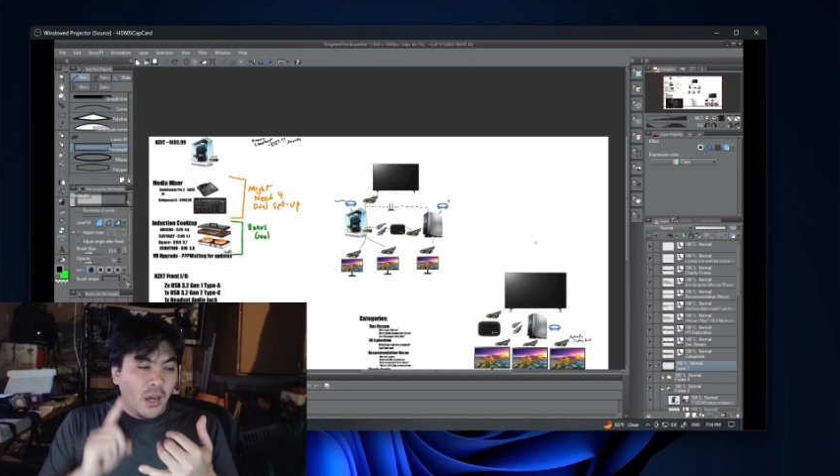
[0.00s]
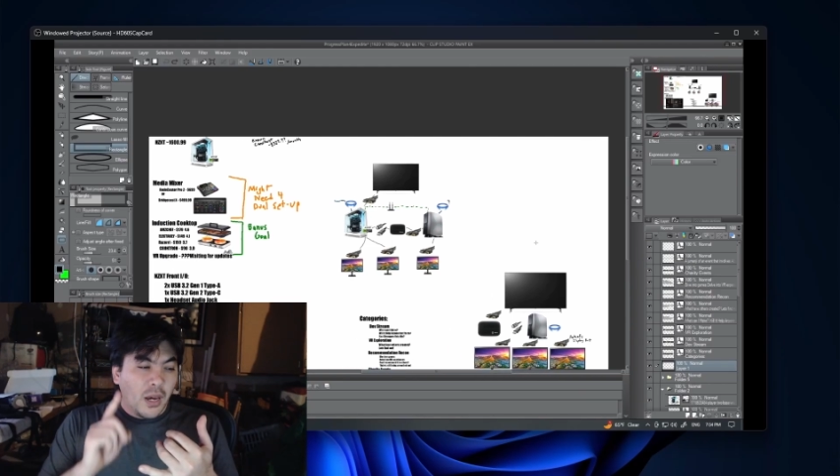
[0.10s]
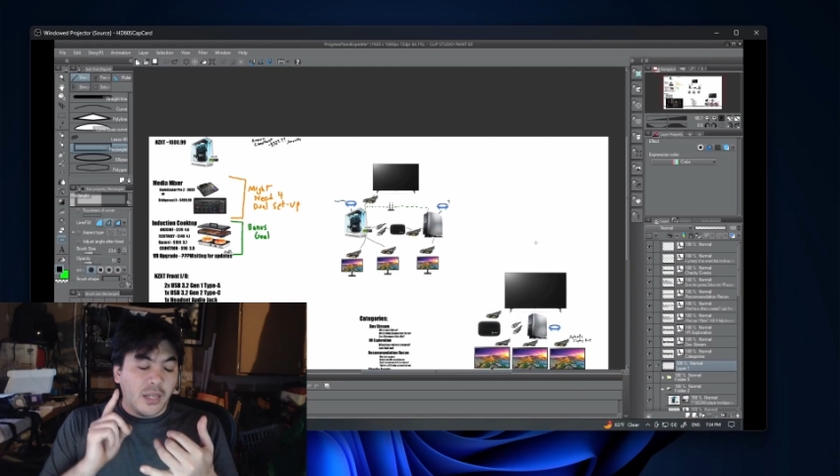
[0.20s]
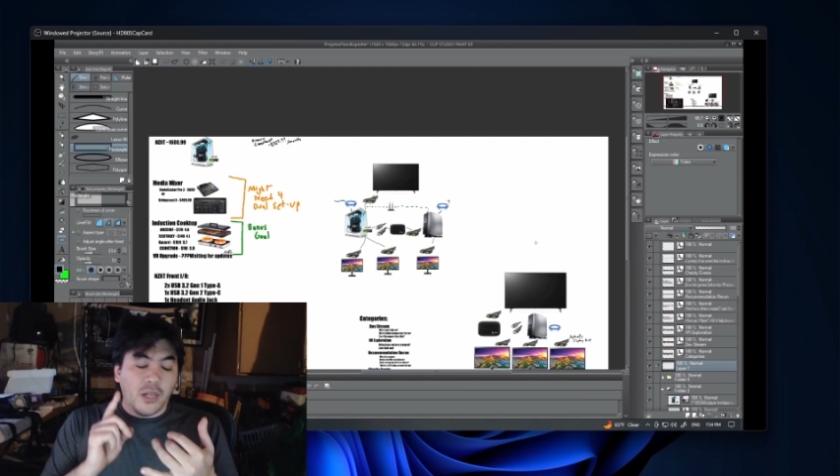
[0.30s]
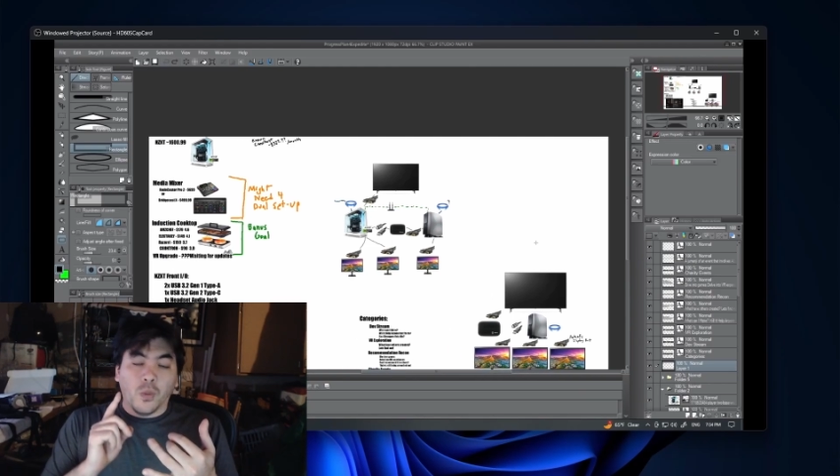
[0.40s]

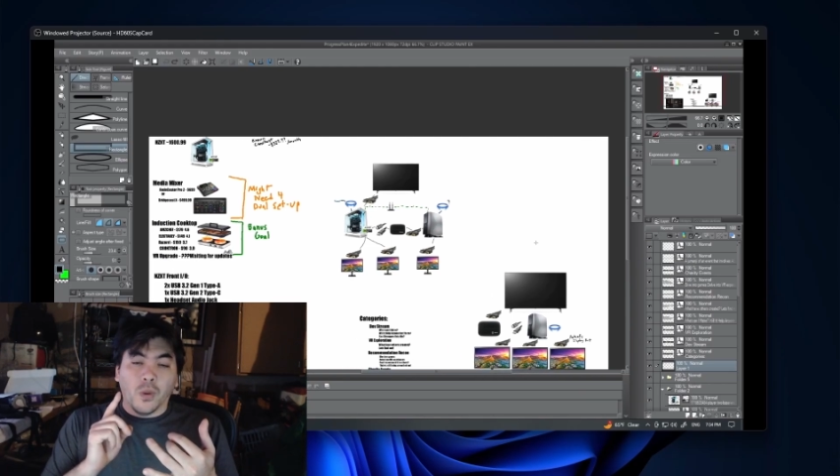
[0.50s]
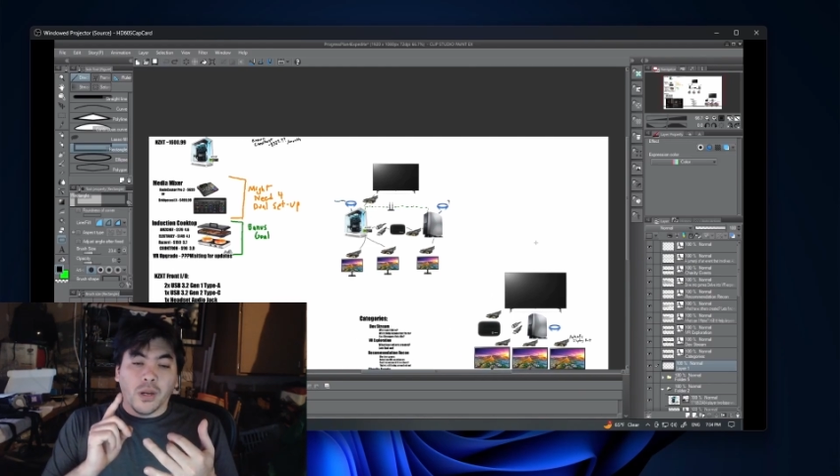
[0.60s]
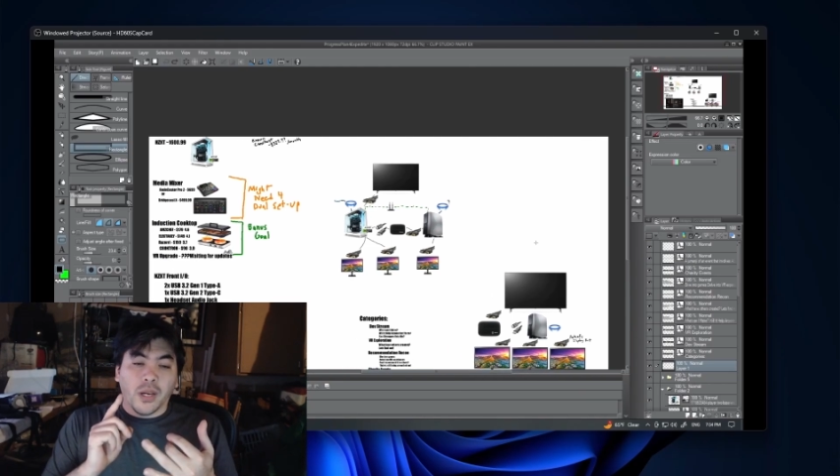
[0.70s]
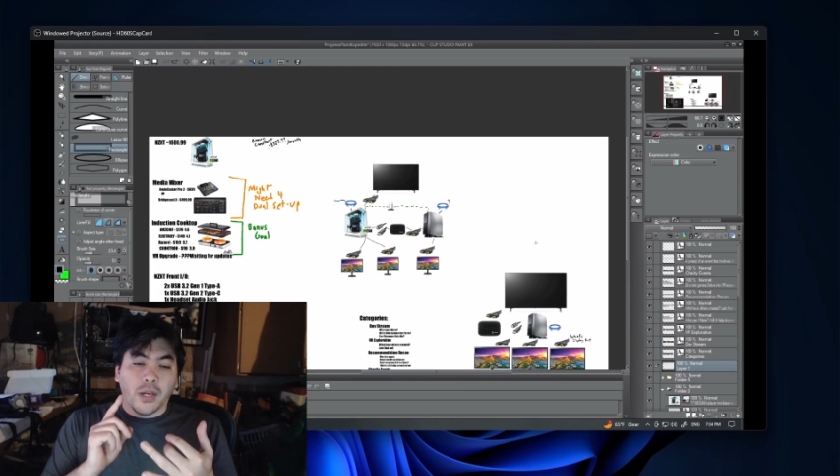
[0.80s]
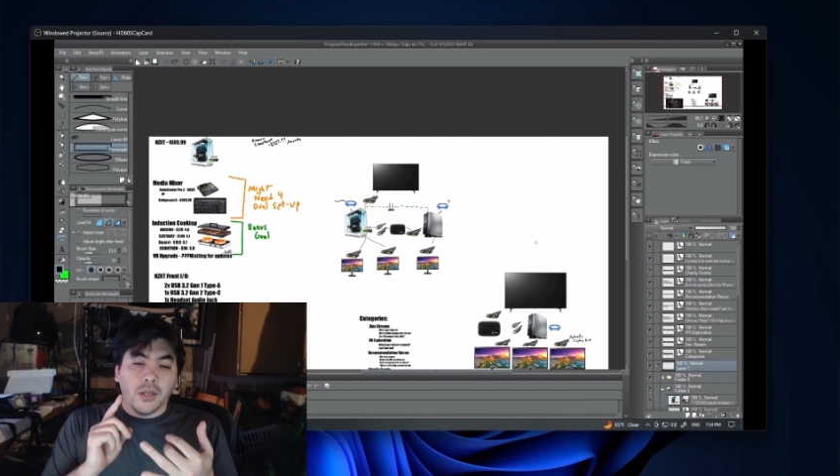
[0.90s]
i need to
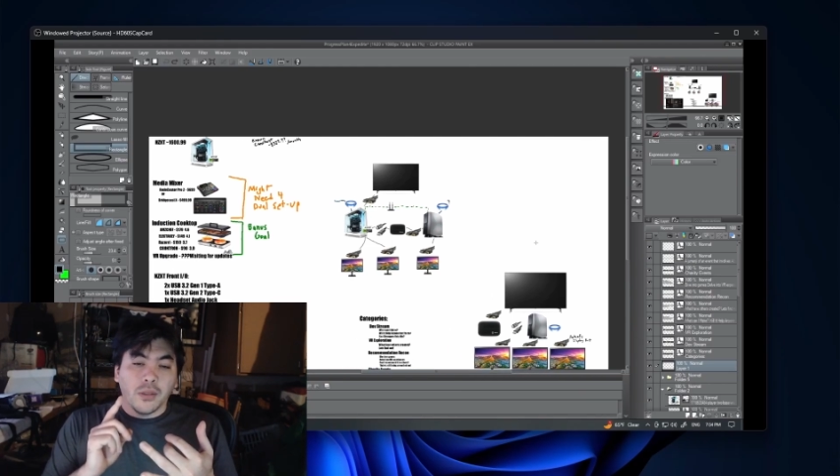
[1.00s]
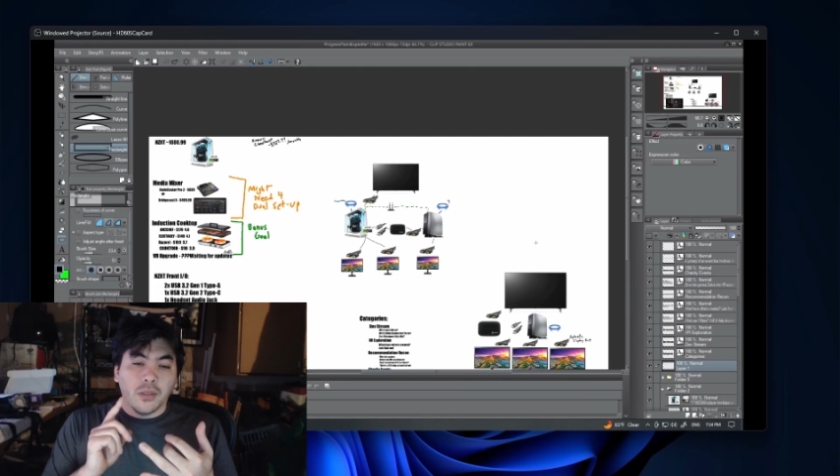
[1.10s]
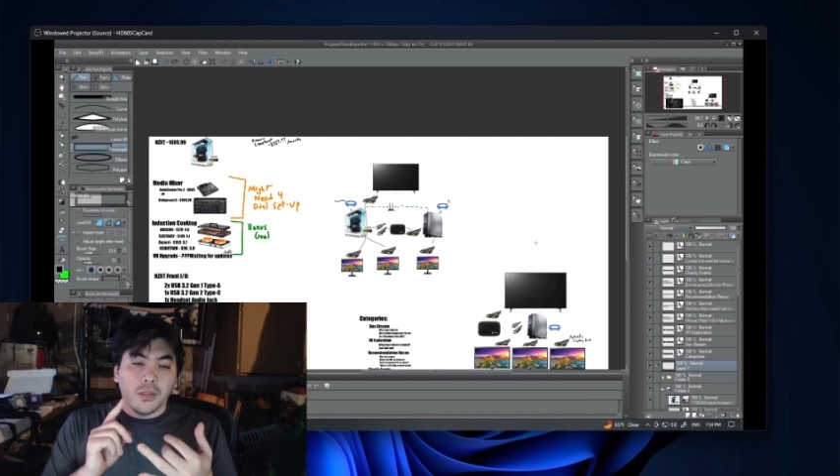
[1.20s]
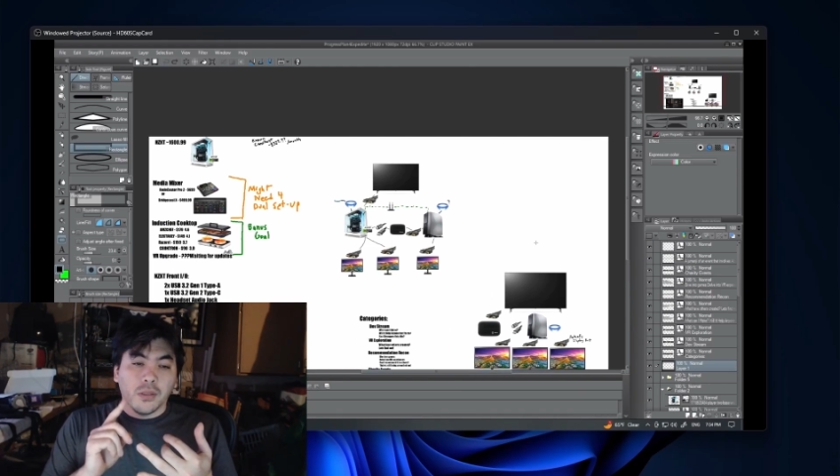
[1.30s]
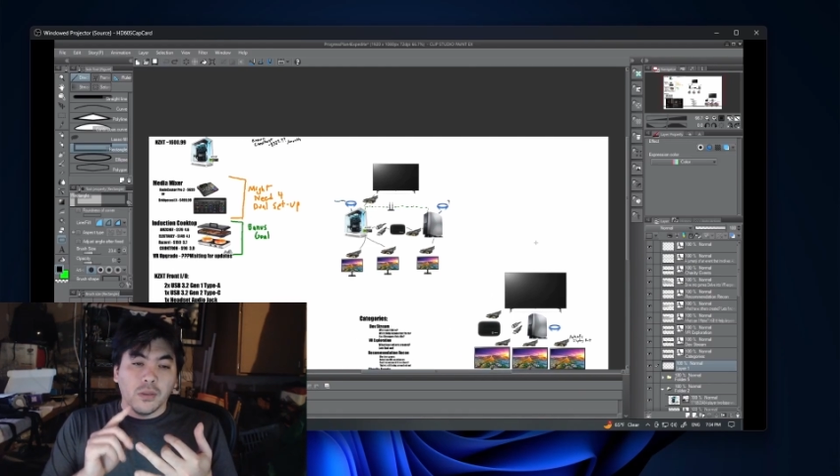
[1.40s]
work
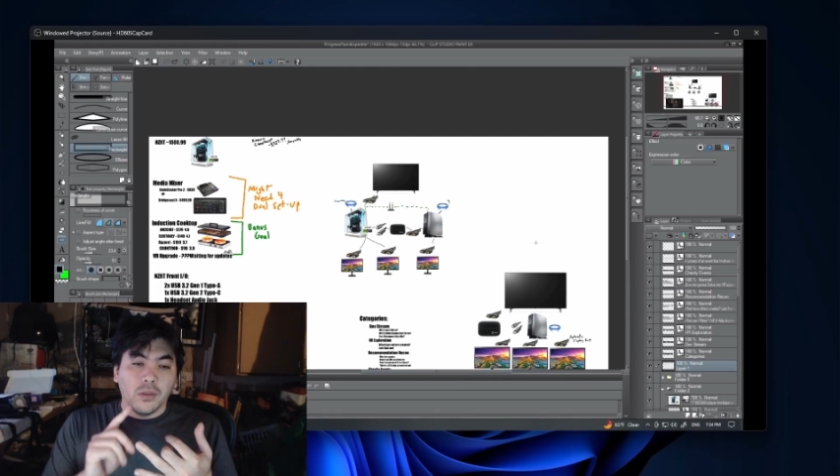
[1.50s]
out